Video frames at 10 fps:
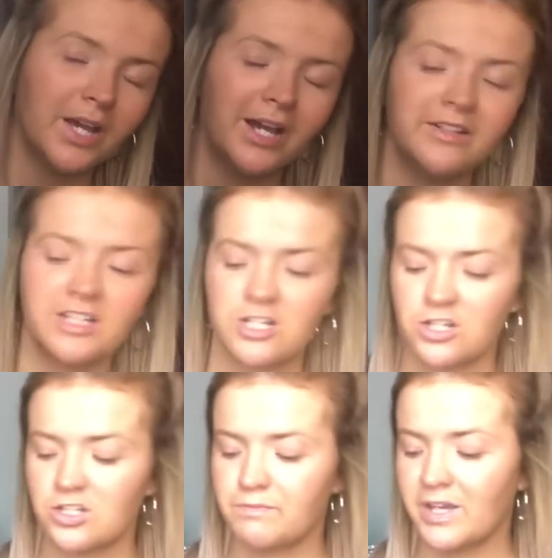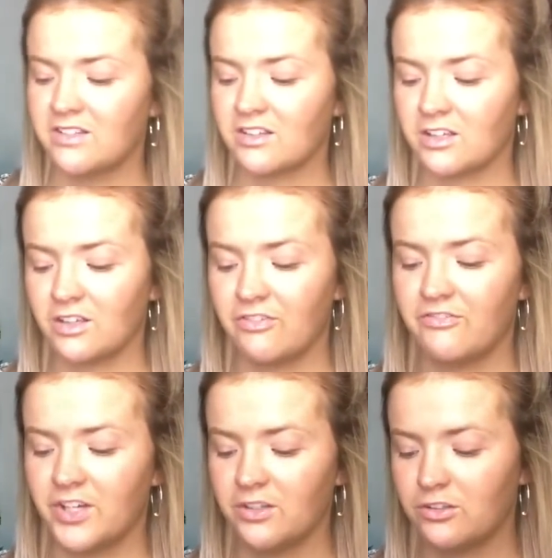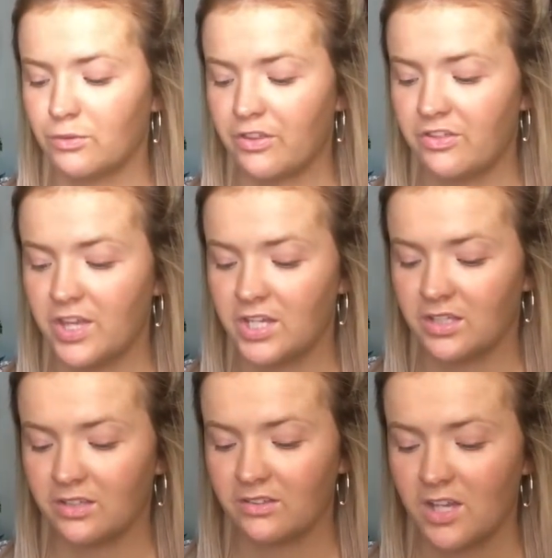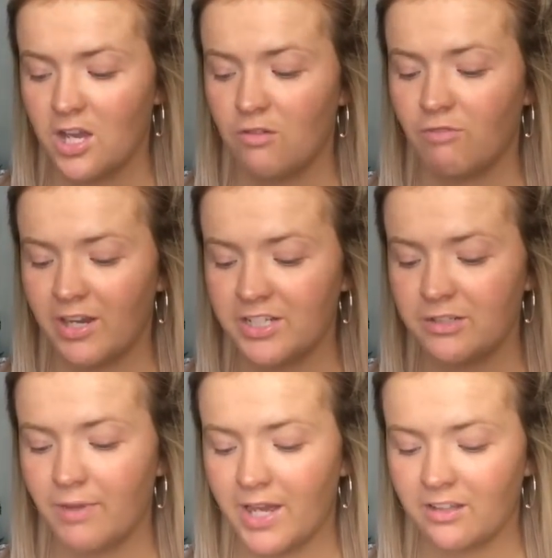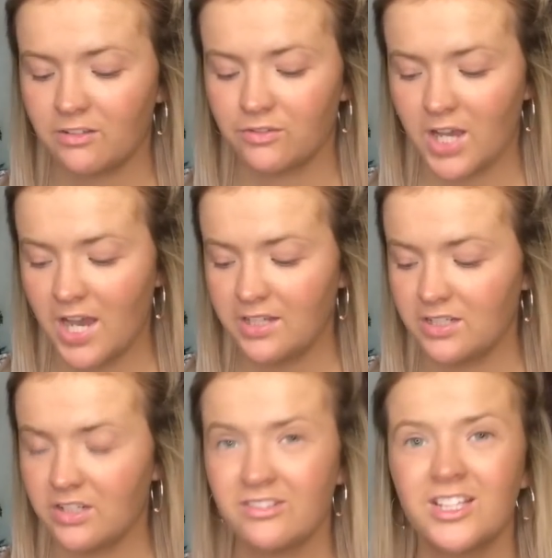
and it's just basically filled with things, random acts of kindness.